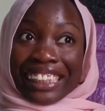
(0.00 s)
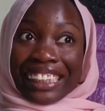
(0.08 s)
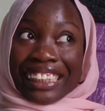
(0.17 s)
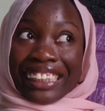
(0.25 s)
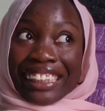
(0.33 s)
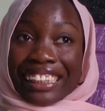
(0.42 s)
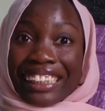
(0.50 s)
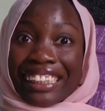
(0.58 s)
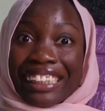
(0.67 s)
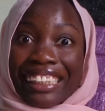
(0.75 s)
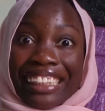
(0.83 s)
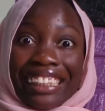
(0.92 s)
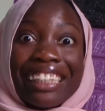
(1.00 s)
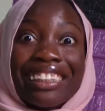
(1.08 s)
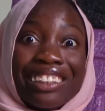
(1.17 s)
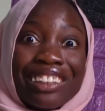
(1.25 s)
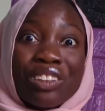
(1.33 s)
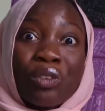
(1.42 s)
Is it
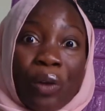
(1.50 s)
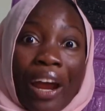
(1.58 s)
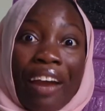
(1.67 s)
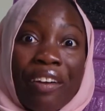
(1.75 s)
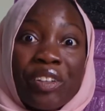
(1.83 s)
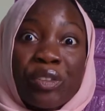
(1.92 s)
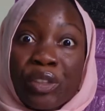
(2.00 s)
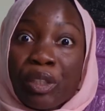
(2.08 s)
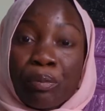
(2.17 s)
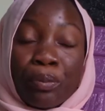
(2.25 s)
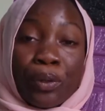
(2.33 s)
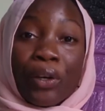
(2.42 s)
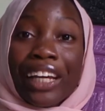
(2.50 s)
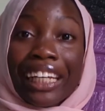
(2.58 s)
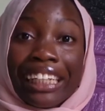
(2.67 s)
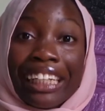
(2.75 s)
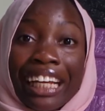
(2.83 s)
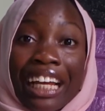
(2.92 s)
squaring drawing
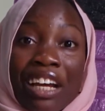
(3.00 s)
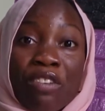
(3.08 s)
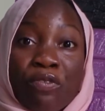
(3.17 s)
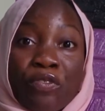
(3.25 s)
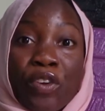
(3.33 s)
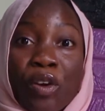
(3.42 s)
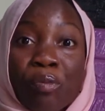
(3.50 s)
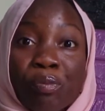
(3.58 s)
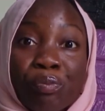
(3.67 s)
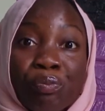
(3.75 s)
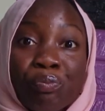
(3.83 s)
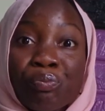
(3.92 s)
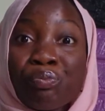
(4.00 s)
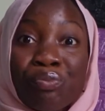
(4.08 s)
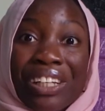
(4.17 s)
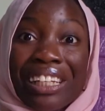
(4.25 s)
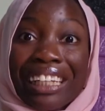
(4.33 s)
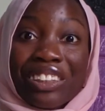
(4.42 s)
board from
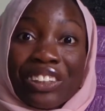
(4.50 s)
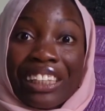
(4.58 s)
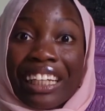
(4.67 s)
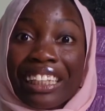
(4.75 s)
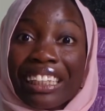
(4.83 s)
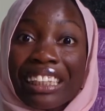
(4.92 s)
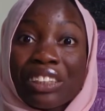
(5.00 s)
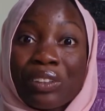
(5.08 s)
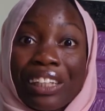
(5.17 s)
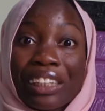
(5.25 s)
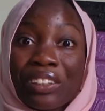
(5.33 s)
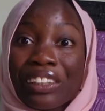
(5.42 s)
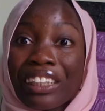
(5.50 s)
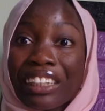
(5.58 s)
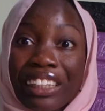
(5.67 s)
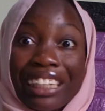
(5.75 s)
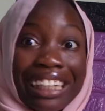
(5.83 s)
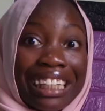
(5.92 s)
lecture theater to lecture
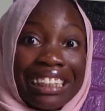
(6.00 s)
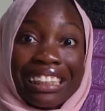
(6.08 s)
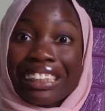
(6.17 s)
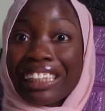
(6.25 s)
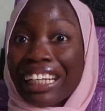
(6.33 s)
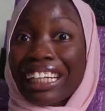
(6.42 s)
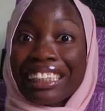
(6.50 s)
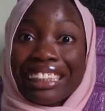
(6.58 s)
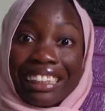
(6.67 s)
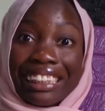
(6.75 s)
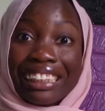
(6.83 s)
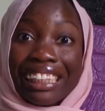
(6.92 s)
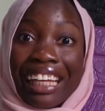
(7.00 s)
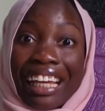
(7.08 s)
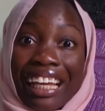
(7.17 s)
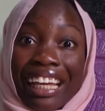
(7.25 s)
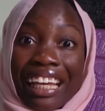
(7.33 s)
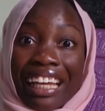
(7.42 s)
theater, classes to classes,
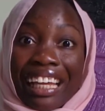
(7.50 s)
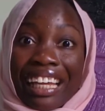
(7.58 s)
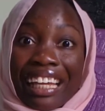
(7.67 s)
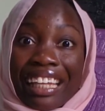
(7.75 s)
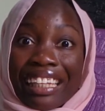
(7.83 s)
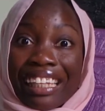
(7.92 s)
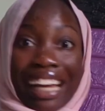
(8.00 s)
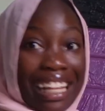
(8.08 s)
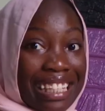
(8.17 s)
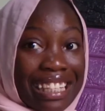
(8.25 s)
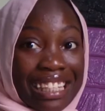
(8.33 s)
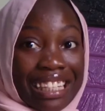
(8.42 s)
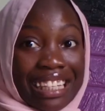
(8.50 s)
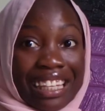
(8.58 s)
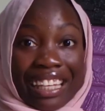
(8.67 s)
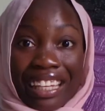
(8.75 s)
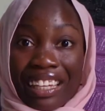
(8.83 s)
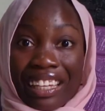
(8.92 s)
that
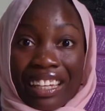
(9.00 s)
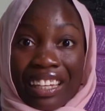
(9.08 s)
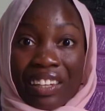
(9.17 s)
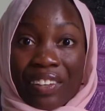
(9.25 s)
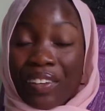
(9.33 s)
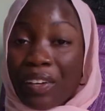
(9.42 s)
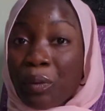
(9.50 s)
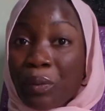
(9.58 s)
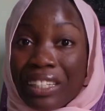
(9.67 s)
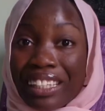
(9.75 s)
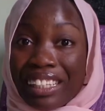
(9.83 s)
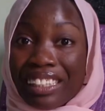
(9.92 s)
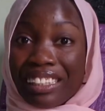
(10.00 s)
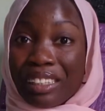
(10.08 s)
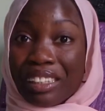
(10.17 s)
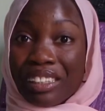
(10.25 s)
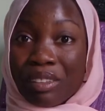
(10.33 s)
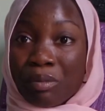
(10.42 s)
you can't withstand?
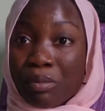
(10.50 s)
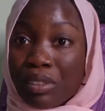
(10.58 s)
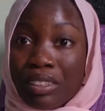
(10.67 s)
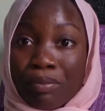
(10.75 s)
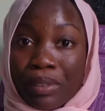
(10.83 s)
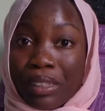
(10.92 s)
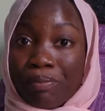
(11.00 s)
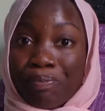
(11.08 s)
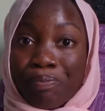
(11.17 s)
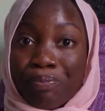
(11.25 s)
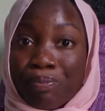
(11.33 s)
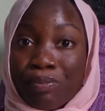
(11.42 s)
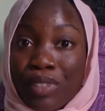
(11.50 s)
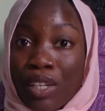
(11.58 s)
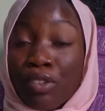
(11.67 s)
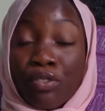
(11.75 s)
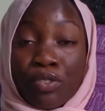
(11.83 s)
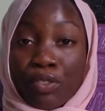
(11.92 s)
Believe me, you're
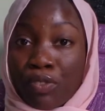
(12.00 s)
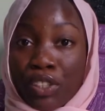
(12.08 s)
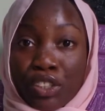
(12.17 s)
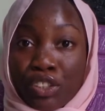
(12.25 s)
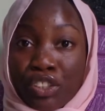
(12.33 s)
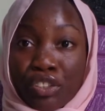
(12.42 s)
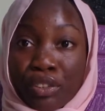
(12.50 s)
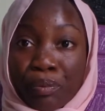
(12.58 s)
not fit for engineering.